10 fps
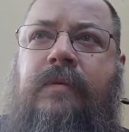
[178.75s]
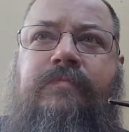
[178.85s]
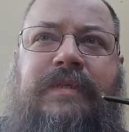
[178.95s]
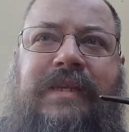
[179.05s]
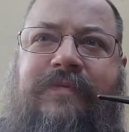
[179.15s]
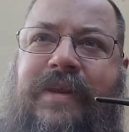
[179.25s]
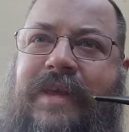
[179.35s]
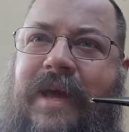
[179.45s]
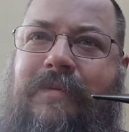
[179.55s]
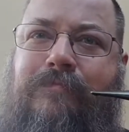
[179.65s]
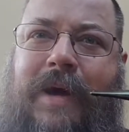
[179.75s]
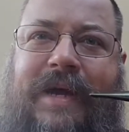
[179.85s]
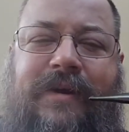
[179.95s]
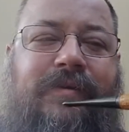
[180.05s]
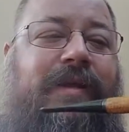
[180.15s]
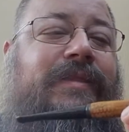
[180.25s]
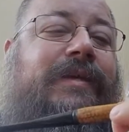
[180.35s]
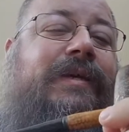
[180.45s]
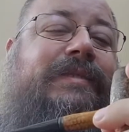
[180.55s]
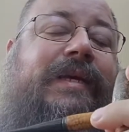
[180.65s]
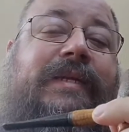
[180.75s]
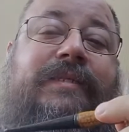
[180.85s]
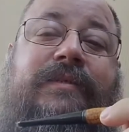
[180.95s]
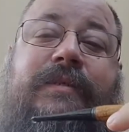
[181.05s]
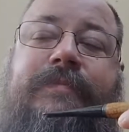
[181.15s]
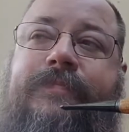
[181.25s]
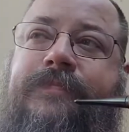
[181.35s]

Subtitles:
Doesn't have any kind of bite or anything like that to it.